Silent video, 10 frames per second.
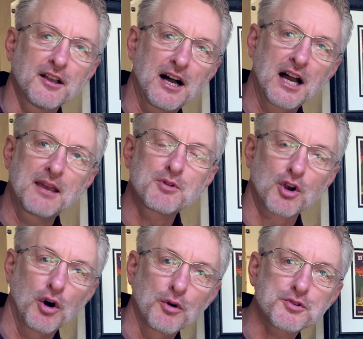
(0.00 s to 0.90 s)
I'm your
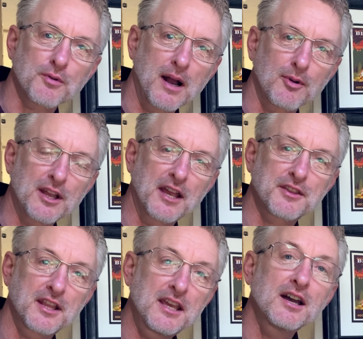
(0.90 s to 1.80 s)
host, Robert
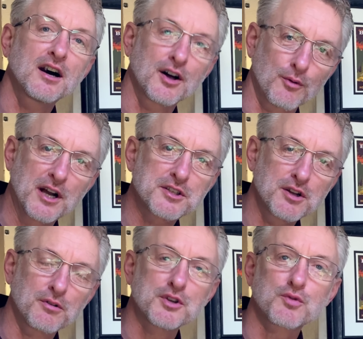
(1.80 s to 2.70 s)
Anthony, otherwise
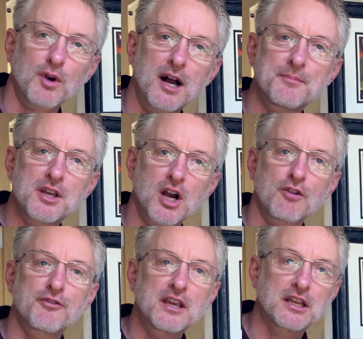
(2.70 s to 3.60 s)
known as Rob the
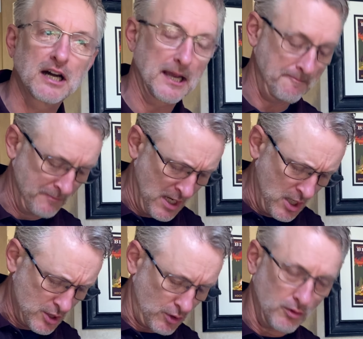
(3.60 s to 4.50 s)
RV Guy.
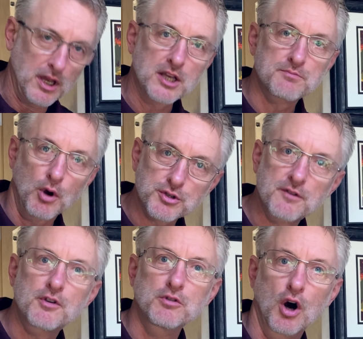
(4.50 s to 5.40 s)
So, as most of
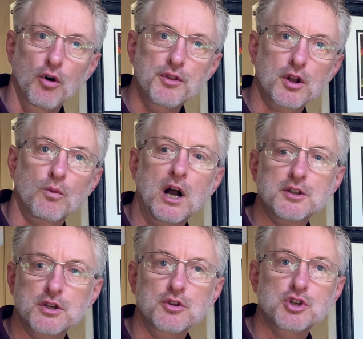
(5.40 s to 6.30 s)
you know that are
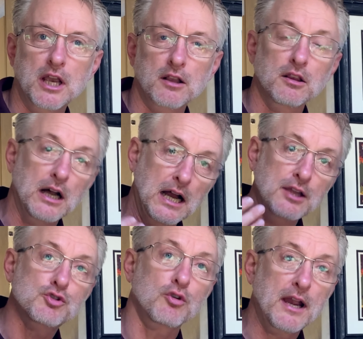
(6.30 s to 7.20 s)
watching the channel, I
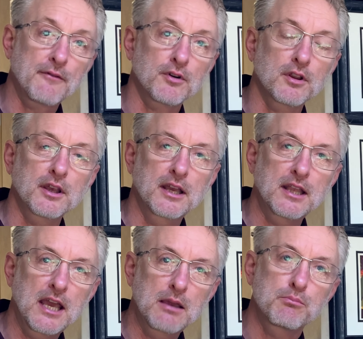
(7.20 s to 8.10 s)
travel in
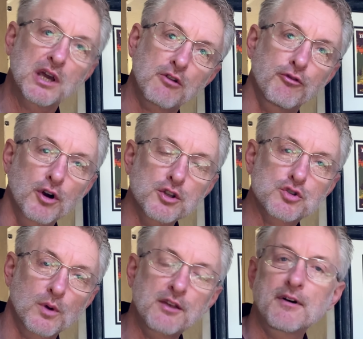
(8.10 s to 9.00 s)
a Bigfoot
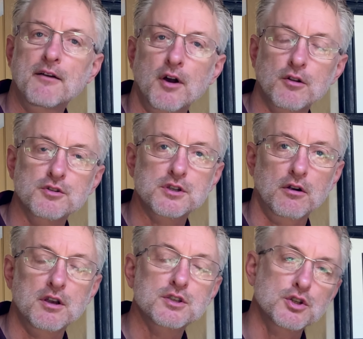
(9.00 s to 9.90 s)
2500
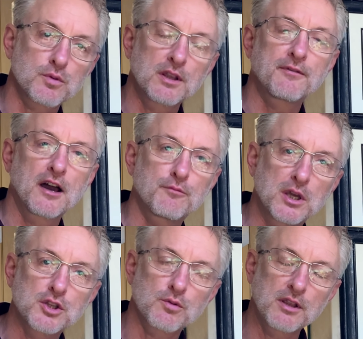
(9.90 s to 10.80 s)
series, the
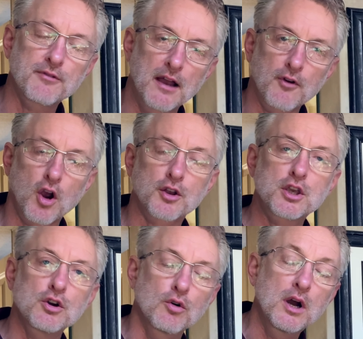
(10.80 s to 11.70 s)
25B
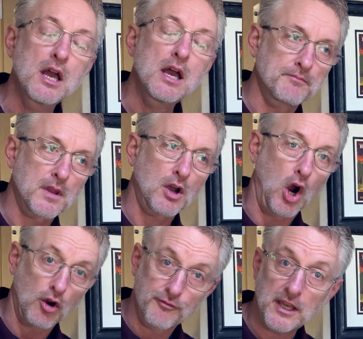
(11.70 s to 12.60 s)
25RQ
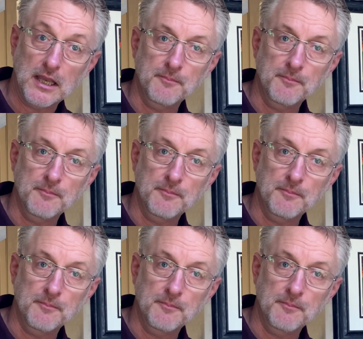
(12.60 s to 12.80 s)
RV.